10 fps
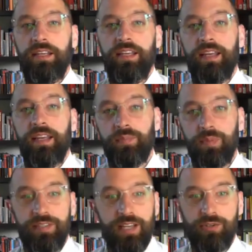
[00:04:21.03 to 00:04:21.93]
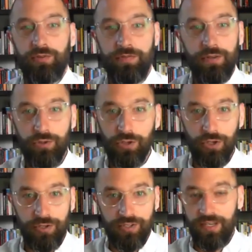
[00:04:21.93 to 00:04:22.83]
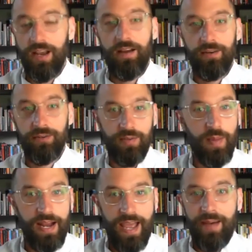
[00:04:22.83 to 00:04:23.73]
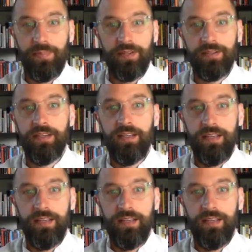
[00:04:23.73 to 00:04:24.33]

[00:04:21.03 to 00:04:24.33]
and potential future scenarios that might happen.